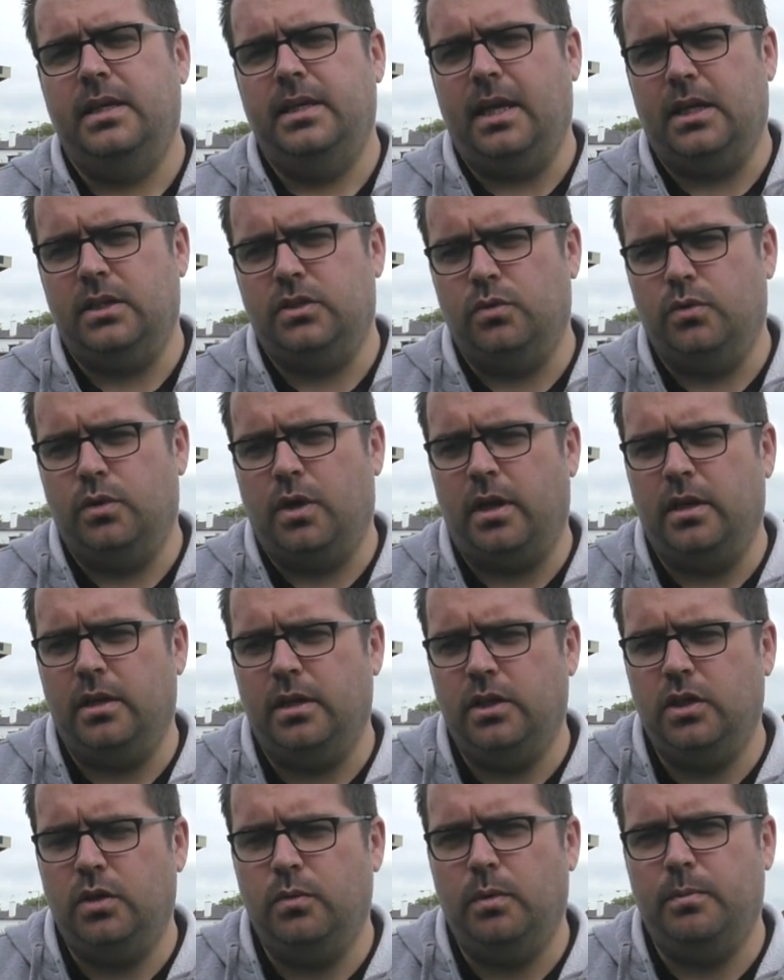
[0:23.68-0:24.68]
Yes, so
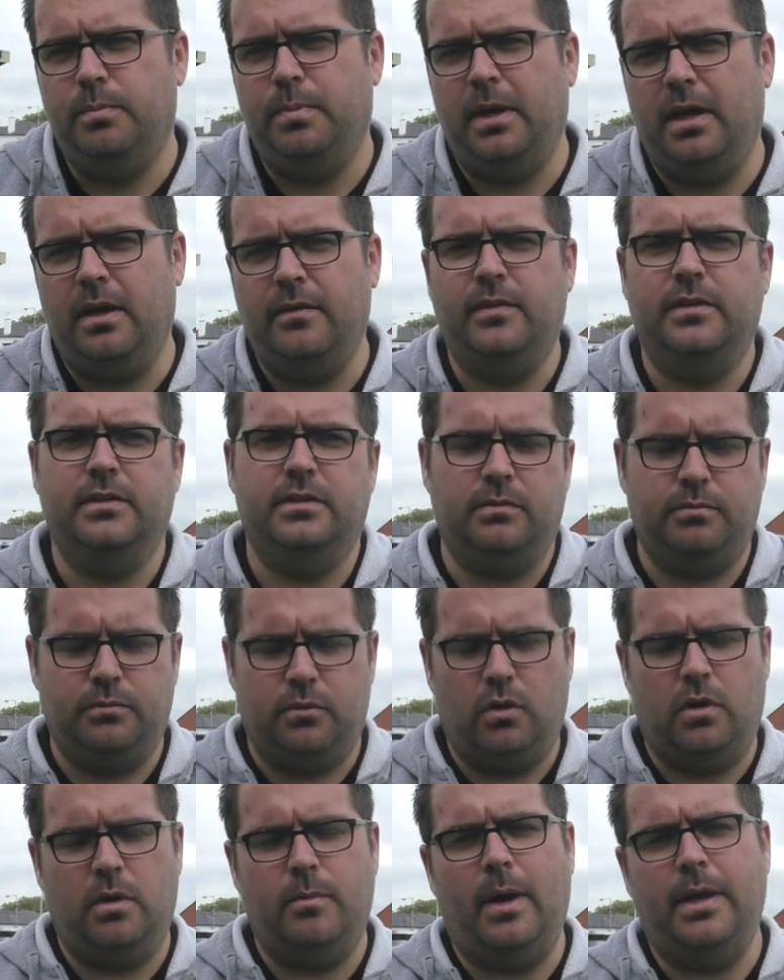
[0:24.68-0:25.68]
currently you would pay, if it's
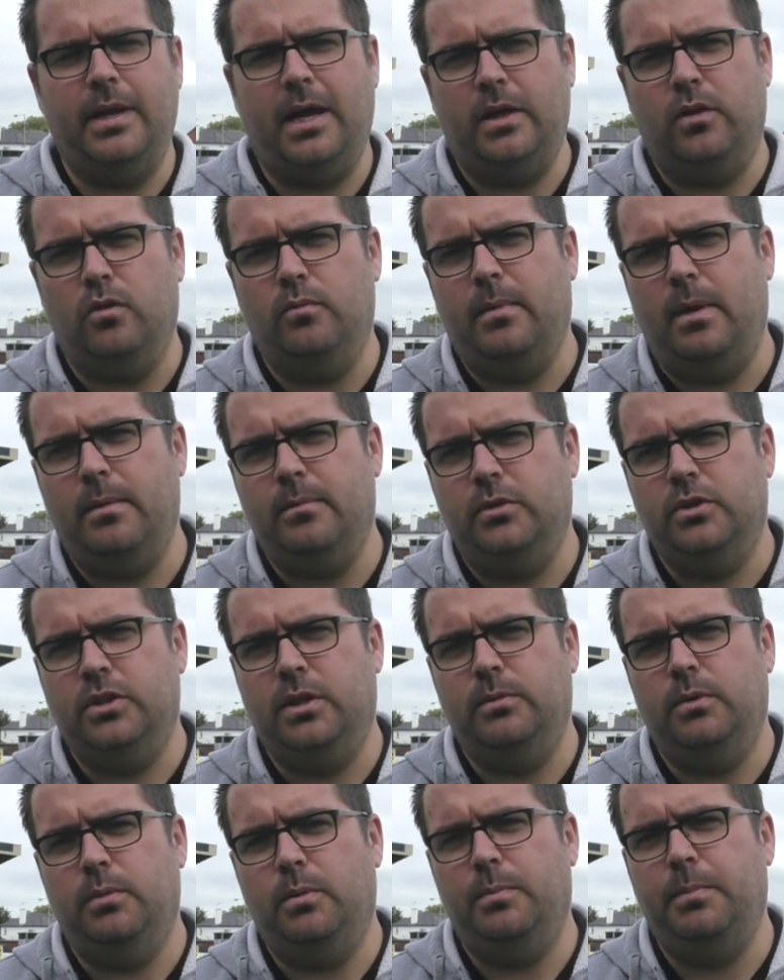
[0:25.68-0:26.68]
talk about an adult
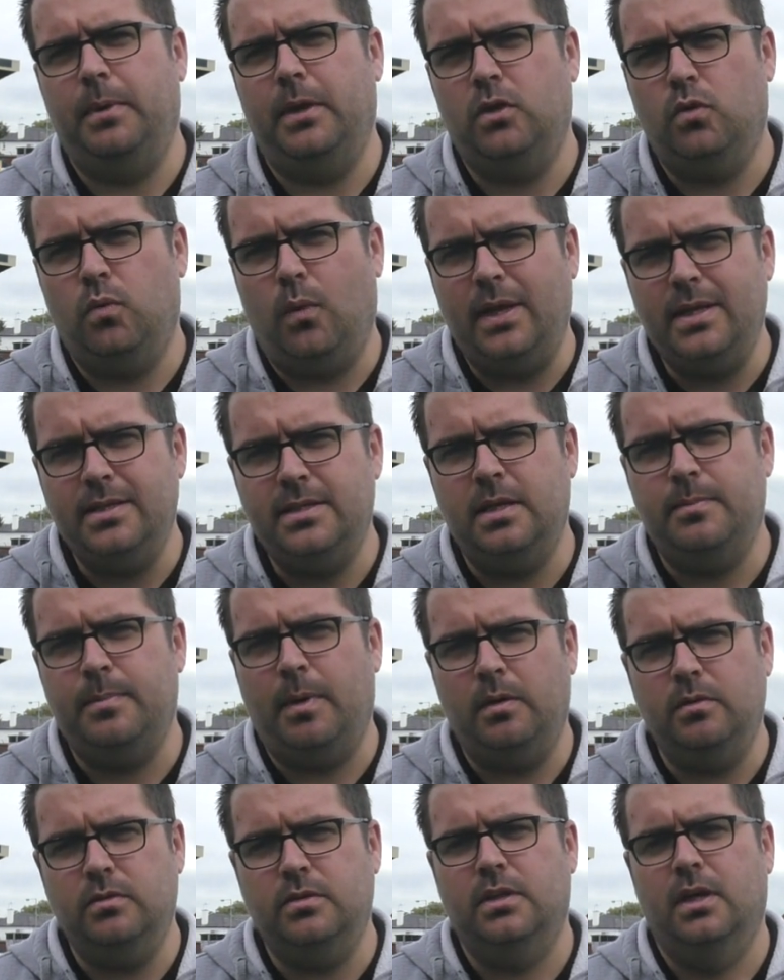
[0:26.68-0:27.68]
membership, you would pay
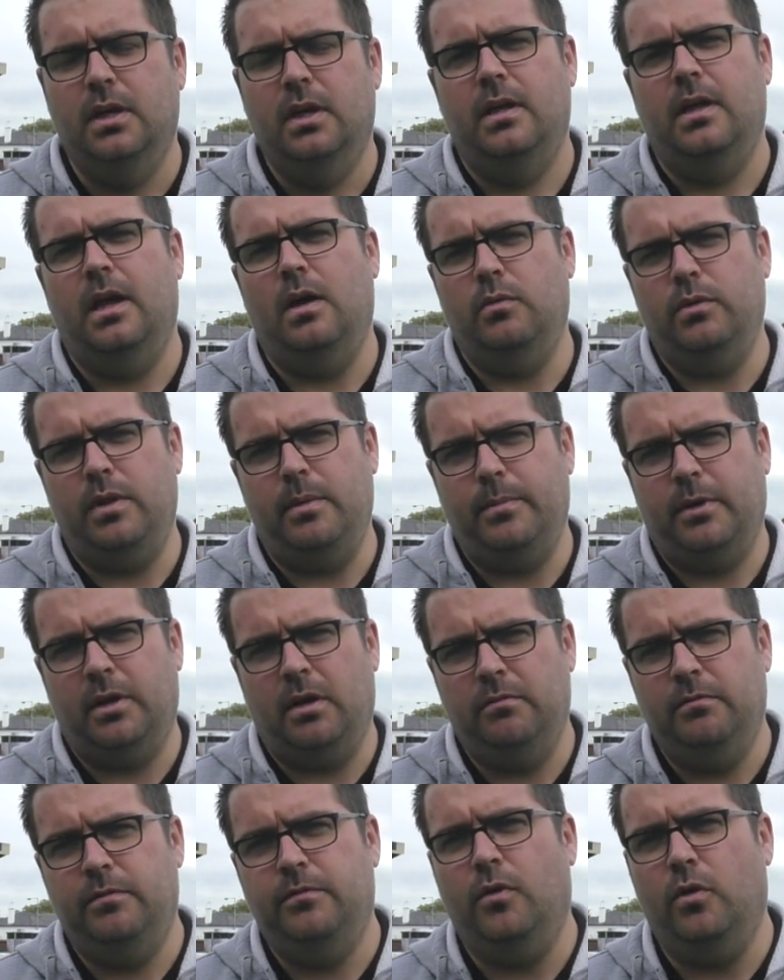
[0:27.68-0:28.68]
£20. It will then
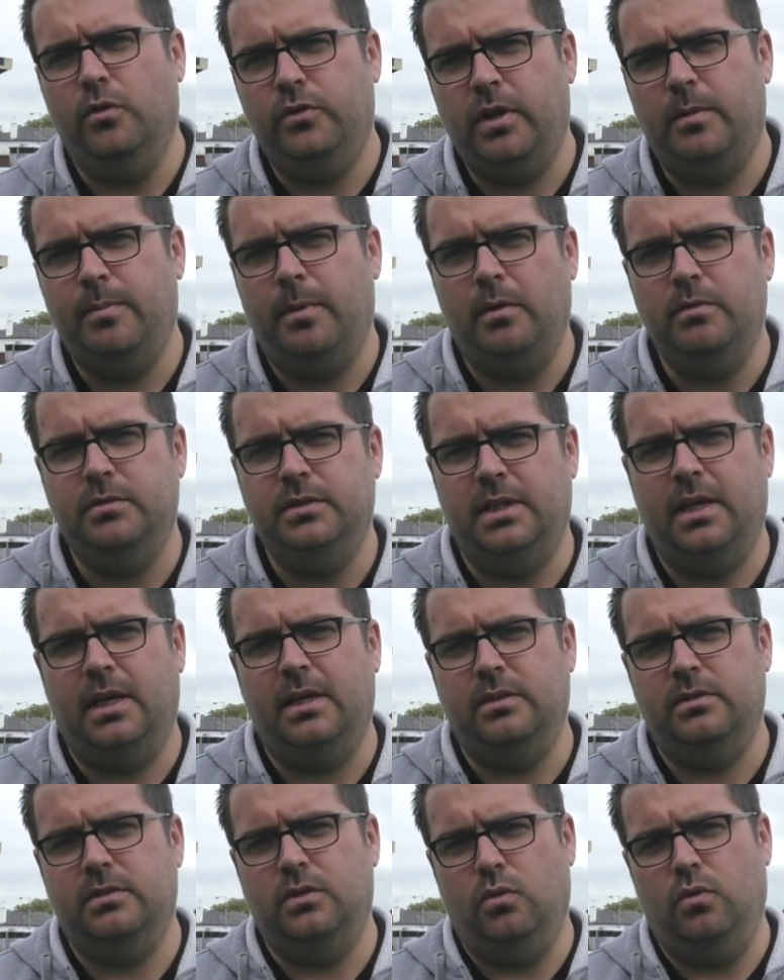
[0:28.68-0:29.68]
become £40, and
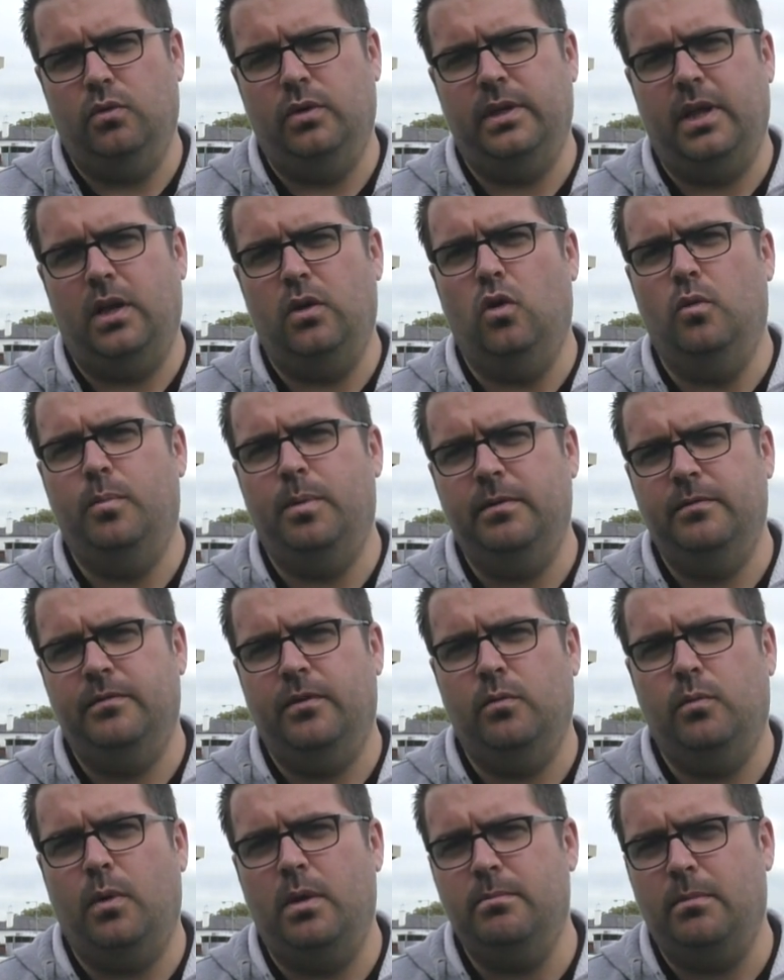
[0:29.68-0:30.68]
that's only then open
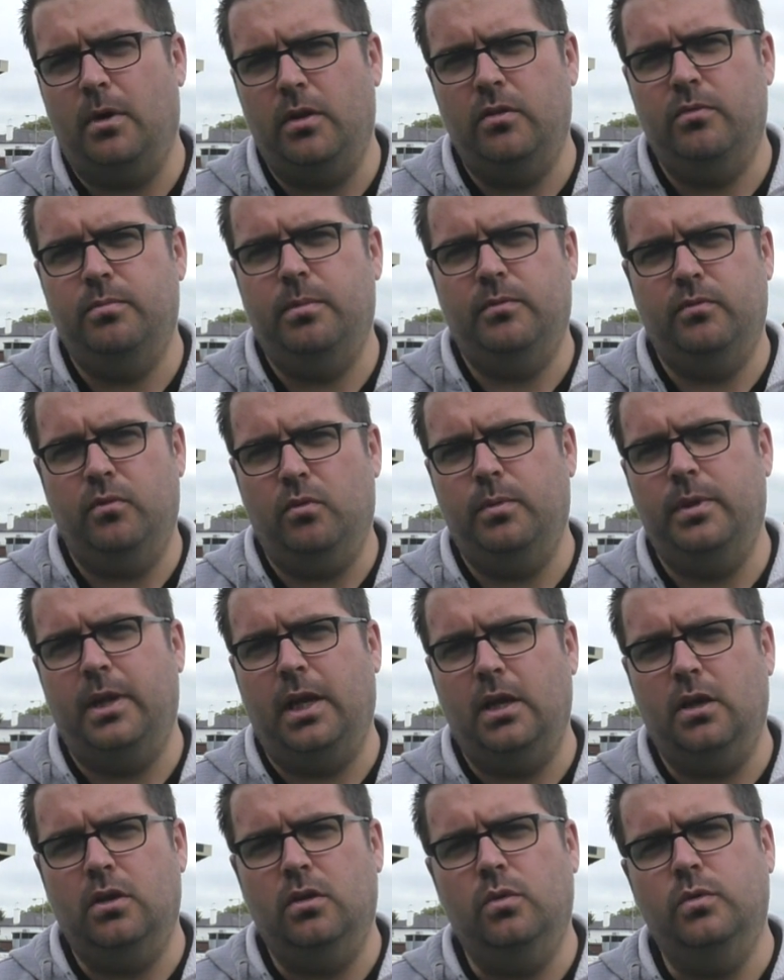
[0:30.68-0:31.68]
for 1 month before we
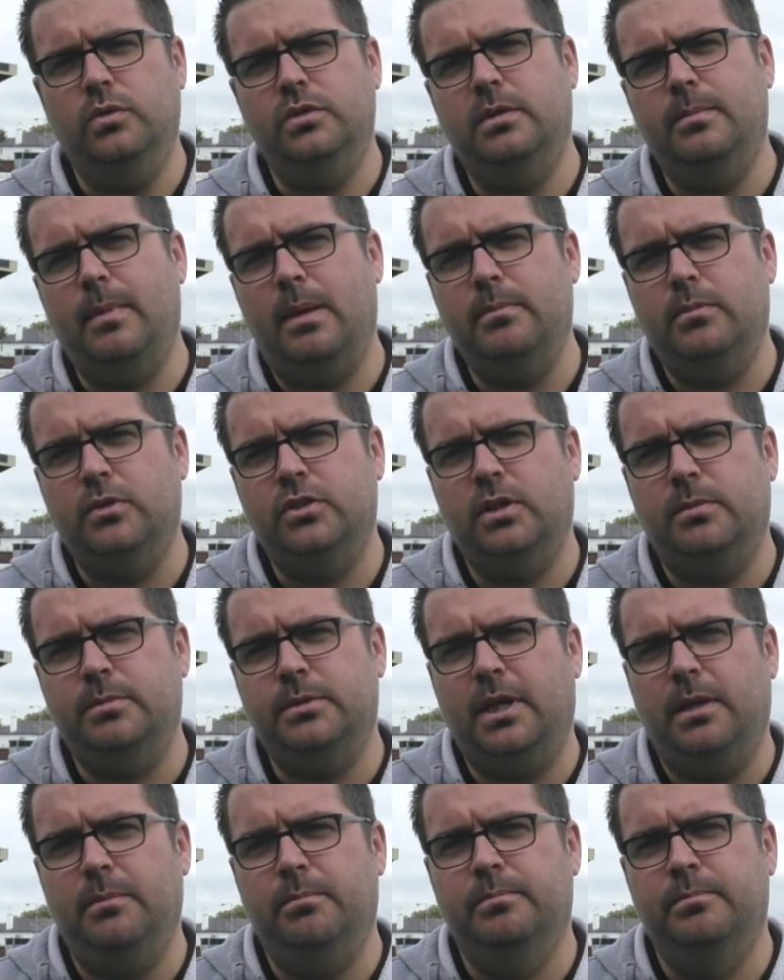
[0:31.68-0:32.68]
then close the membership scheme.